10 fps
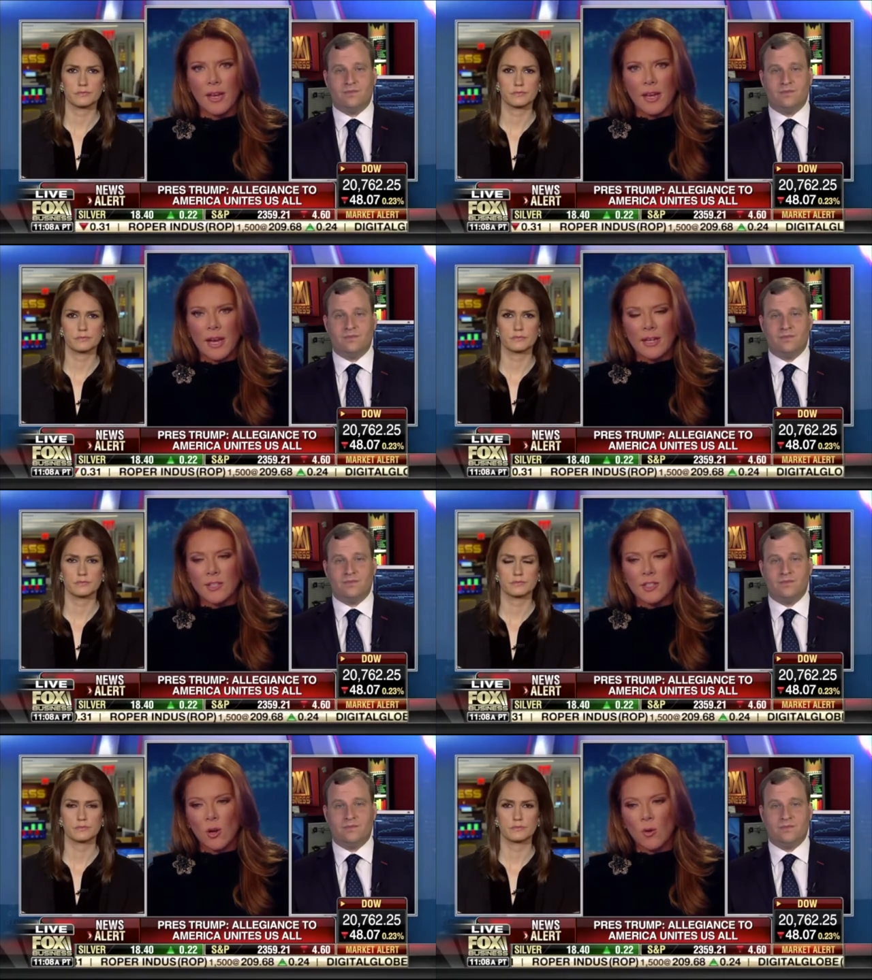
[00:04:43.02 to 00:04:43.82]
Speaker 1: And
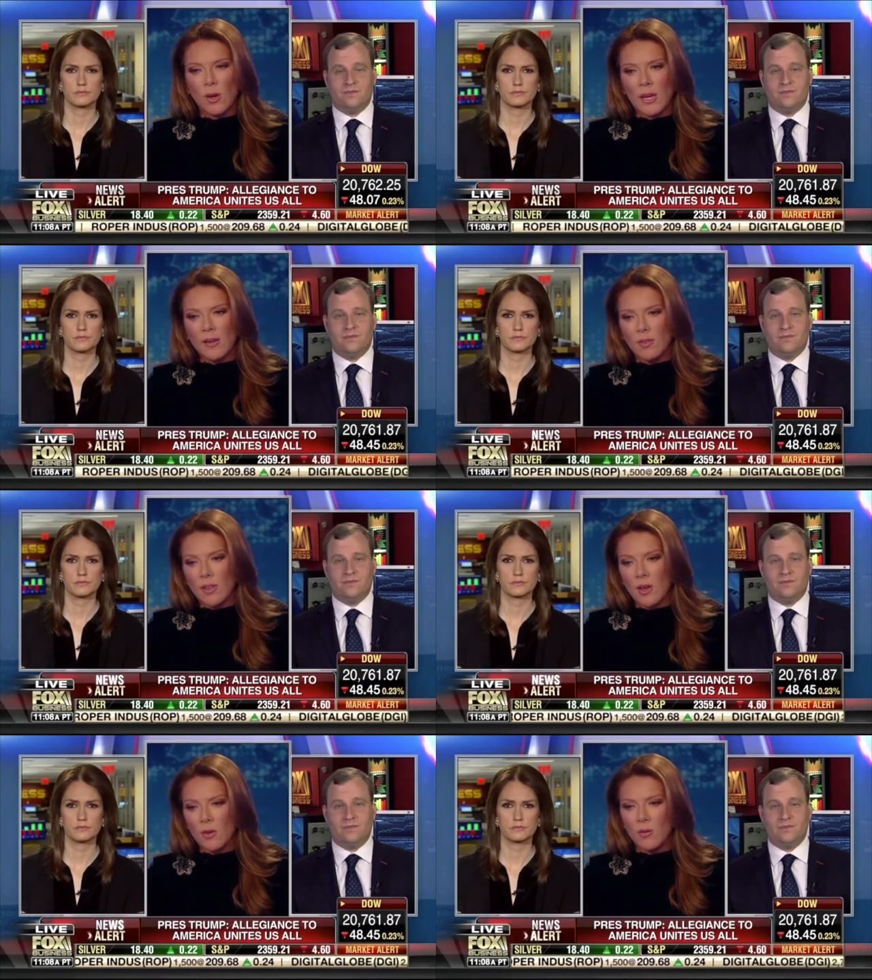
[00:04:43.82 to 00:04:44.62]
so, even
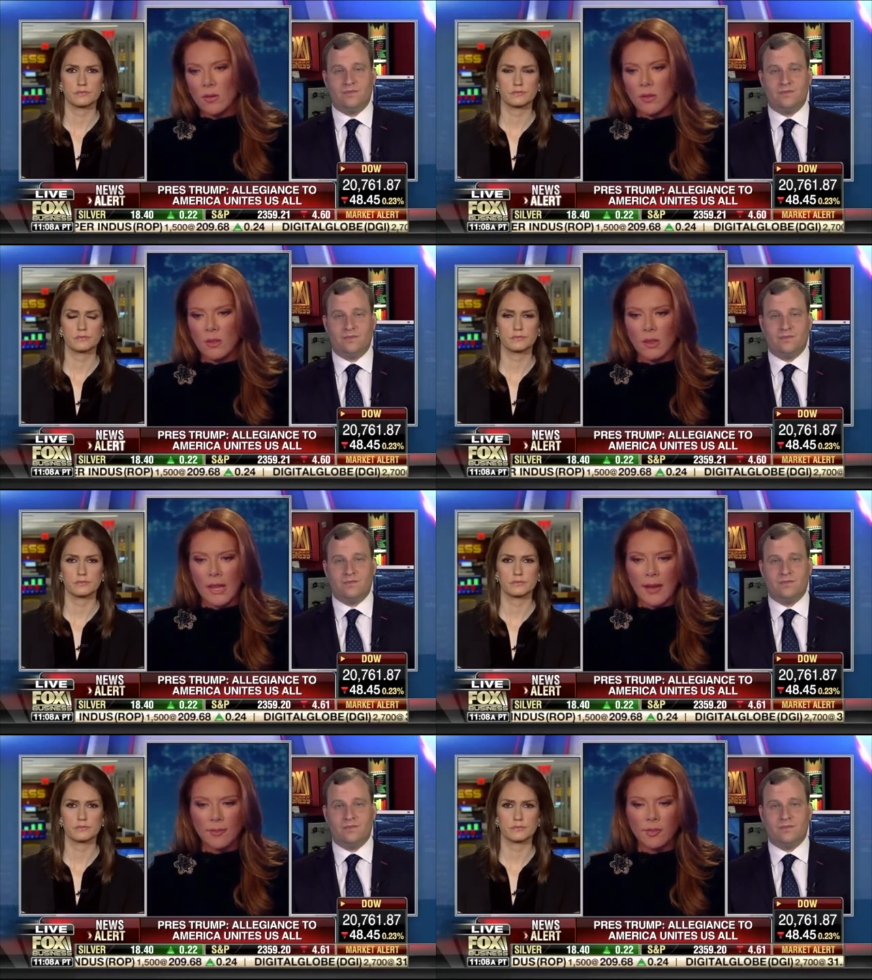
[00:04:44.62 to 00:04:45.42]
though the
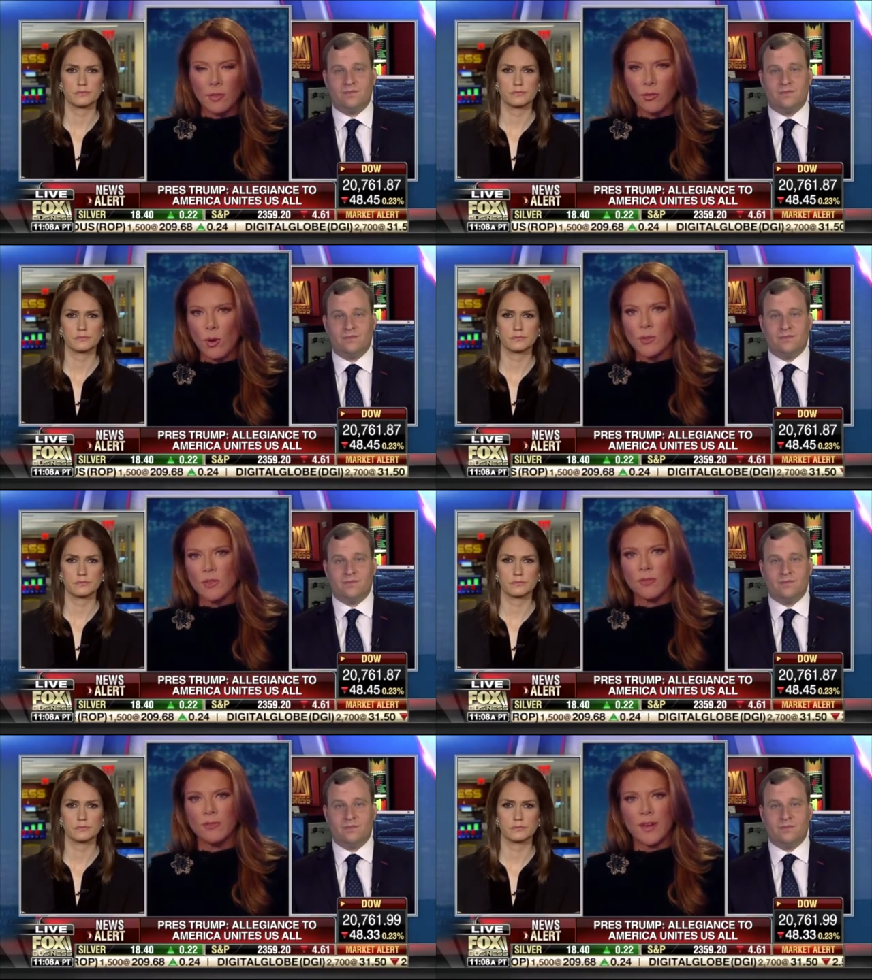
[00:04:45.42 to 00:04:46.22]
left throws a
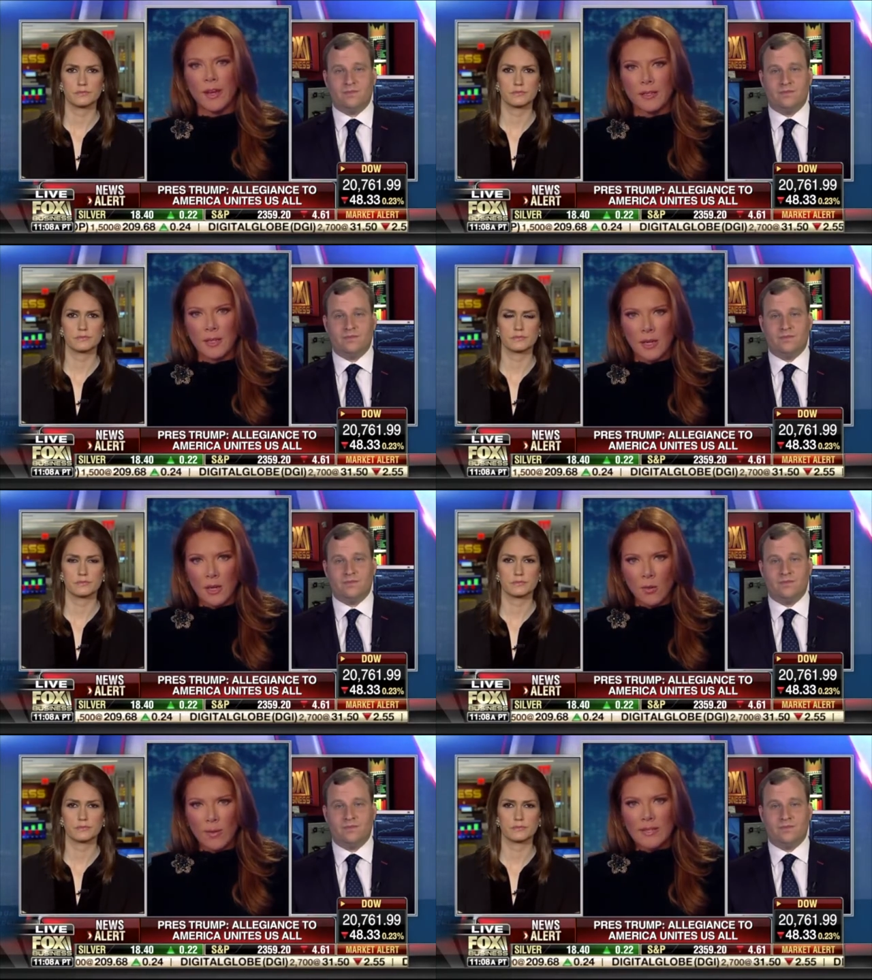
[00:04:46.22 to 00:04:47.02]
fit
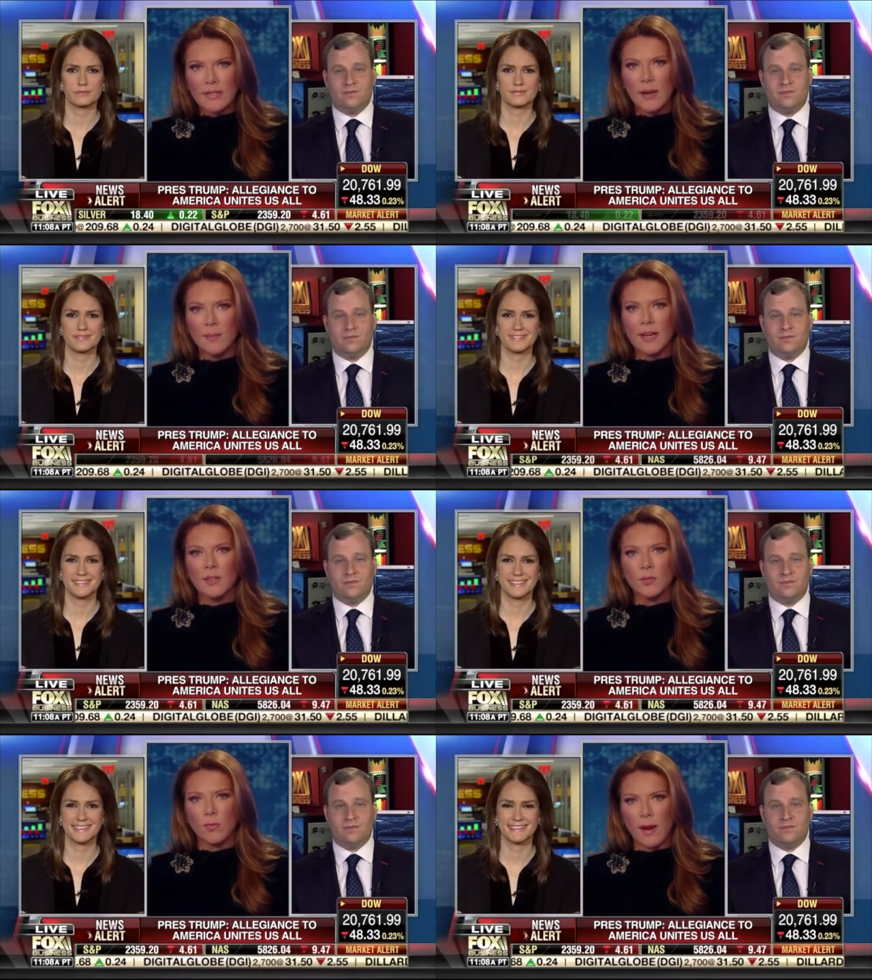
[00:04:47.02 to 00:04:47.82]
with some of his
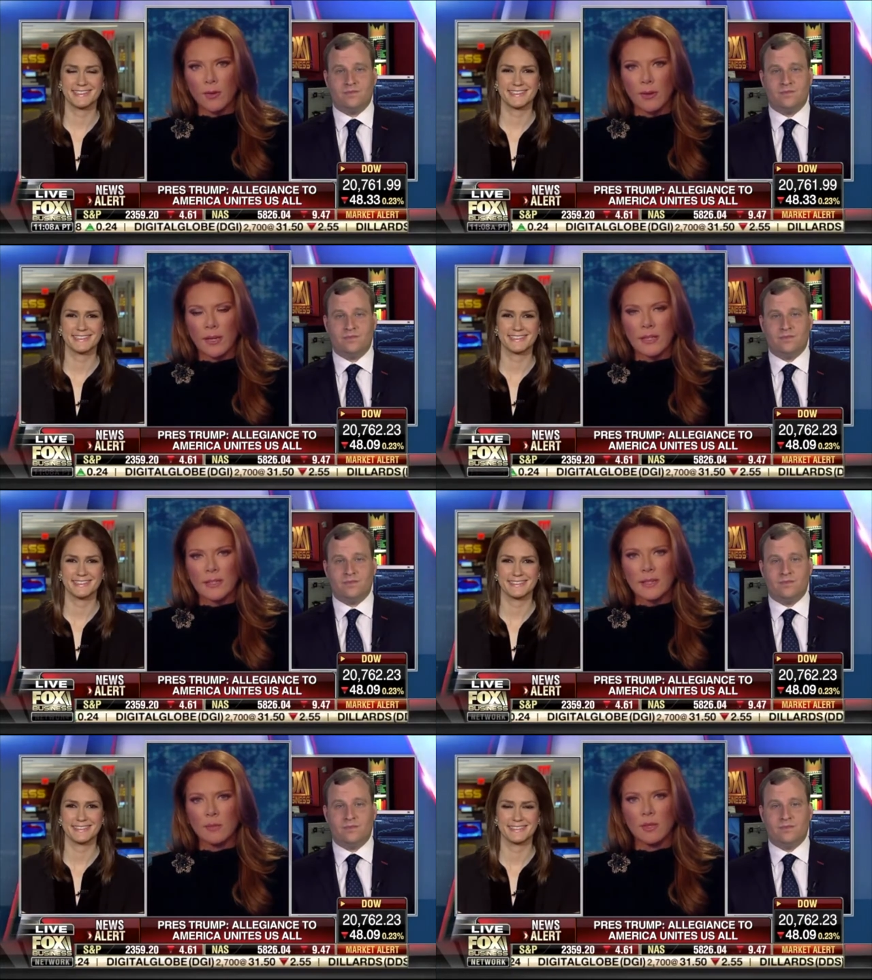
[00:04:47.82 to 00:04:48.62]
rhetoric and
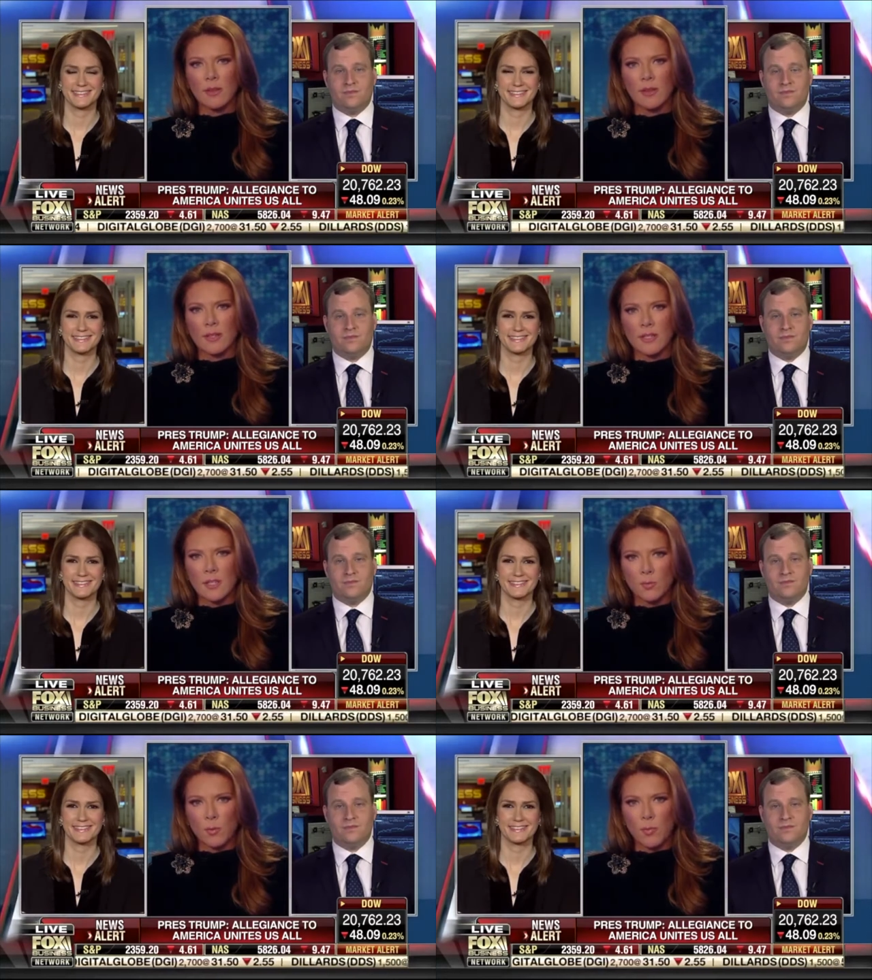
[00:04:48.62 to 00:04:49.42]
some of the things he's
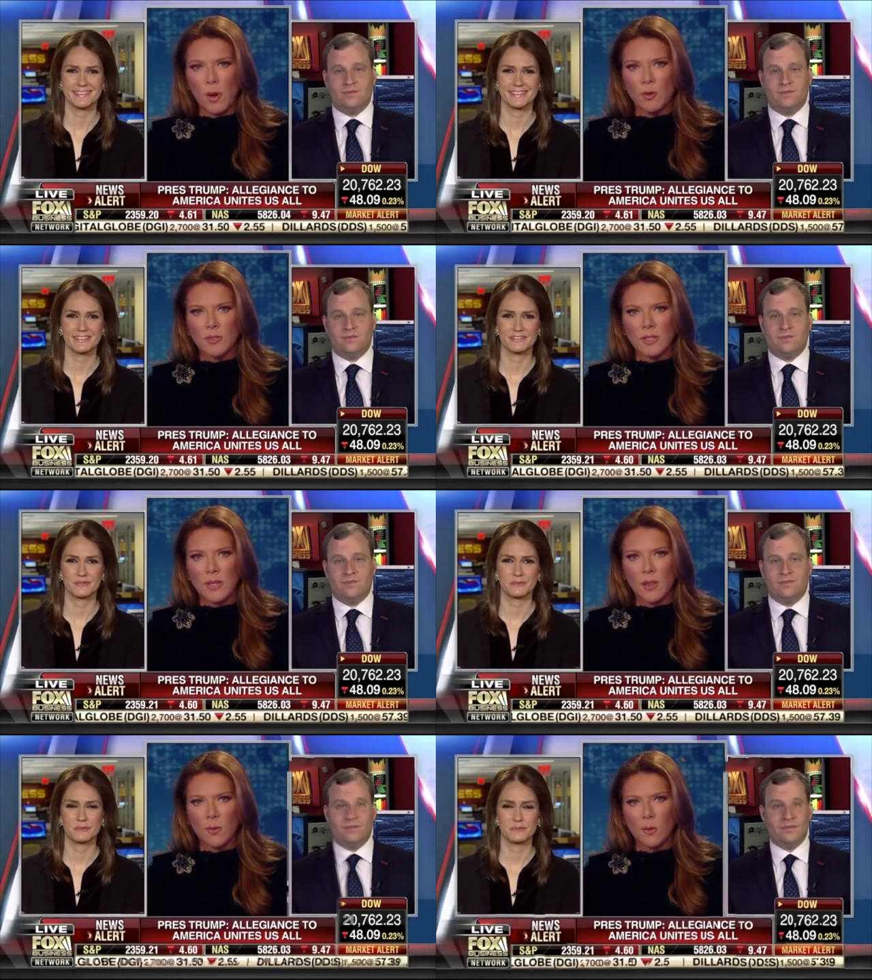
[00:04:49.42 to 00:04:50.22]
proposed, in other
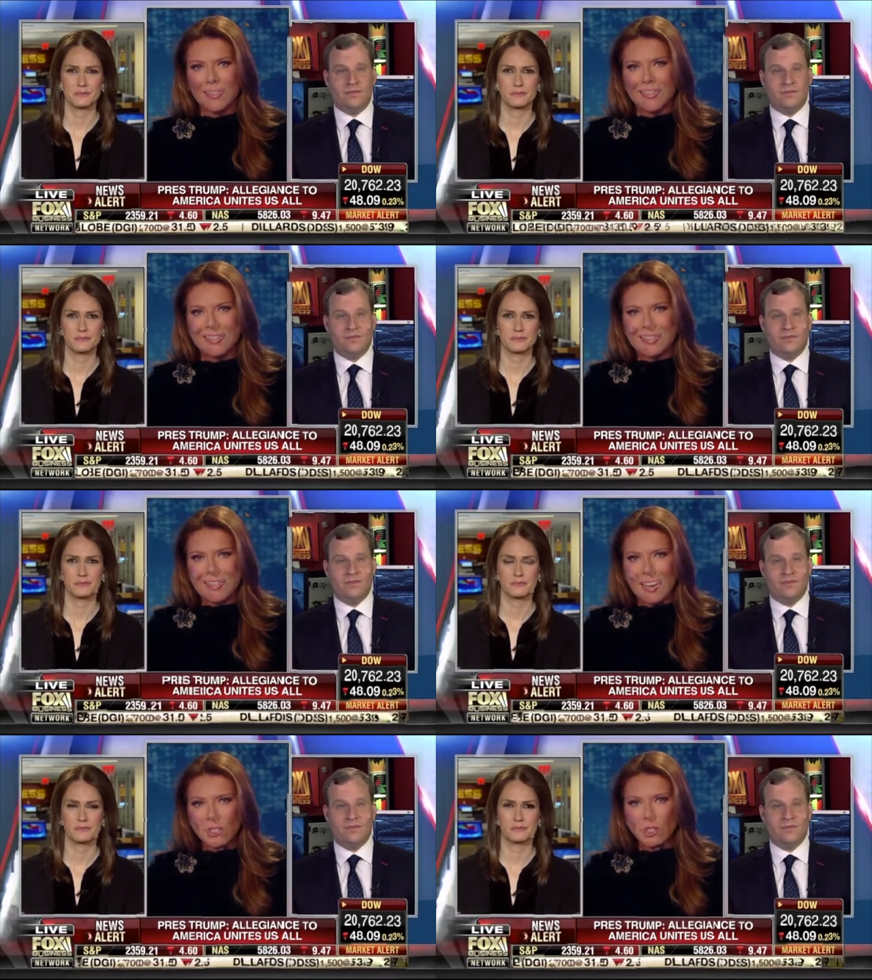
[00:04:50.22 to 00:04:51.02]
words, his
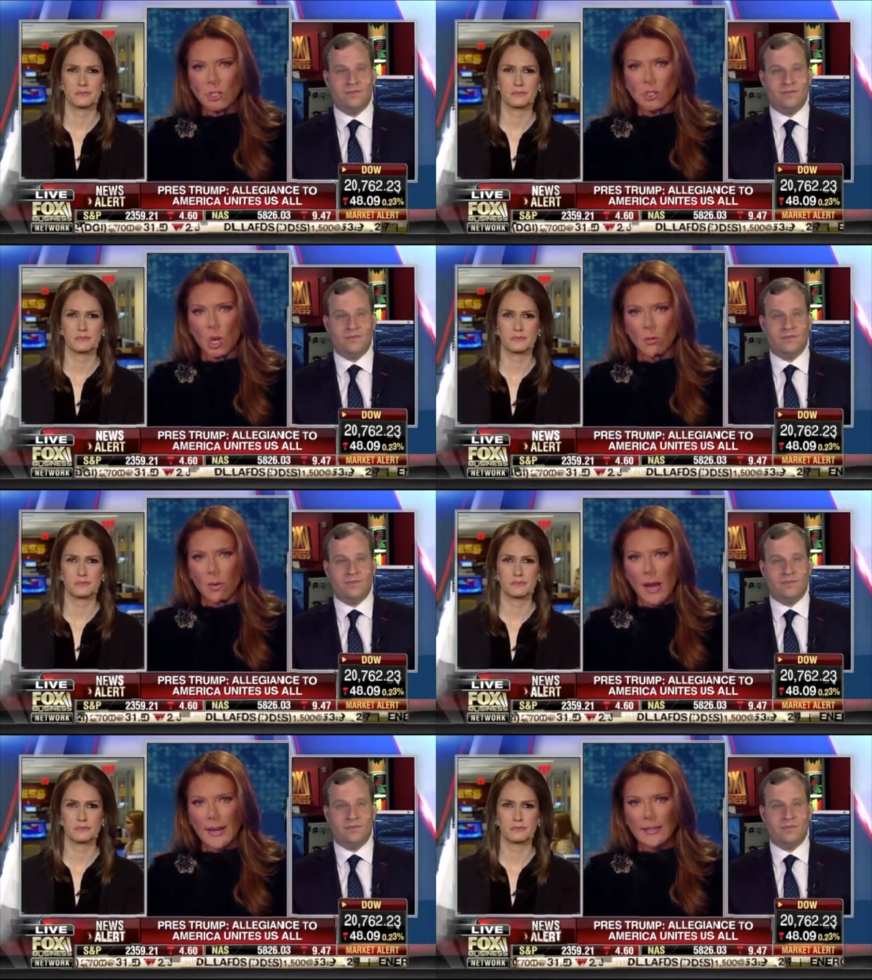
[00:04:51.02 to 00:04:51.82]
intentions are
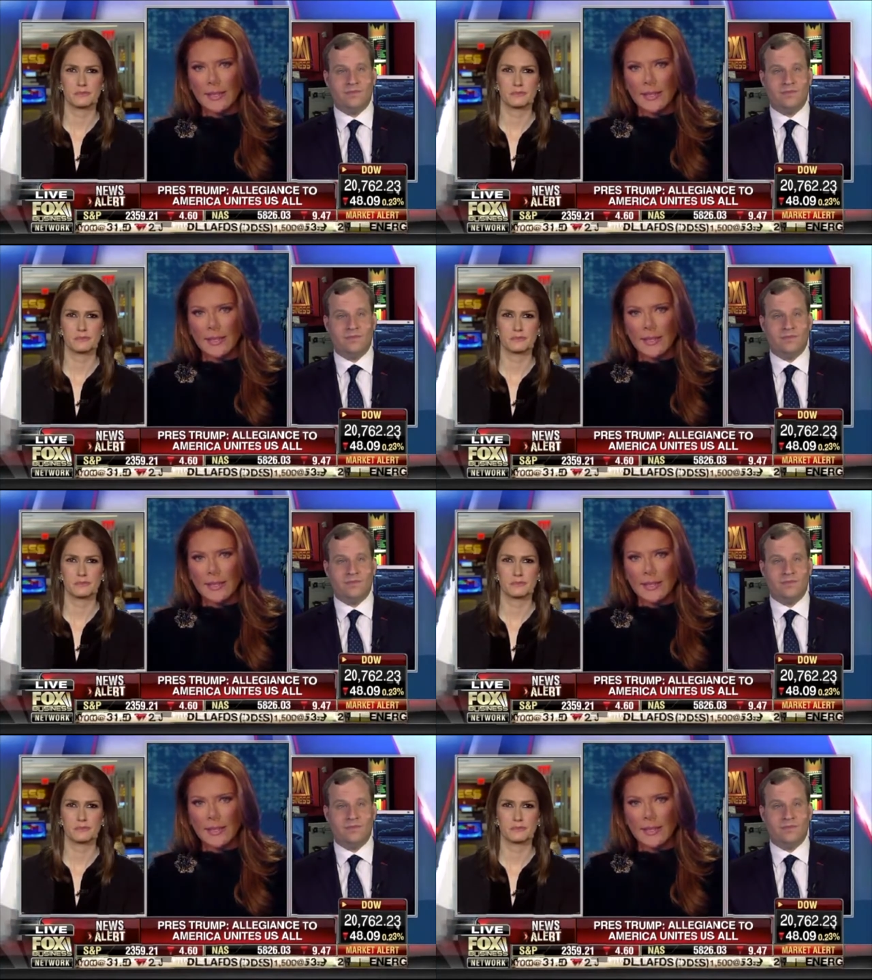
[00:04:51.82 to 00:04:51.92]
right.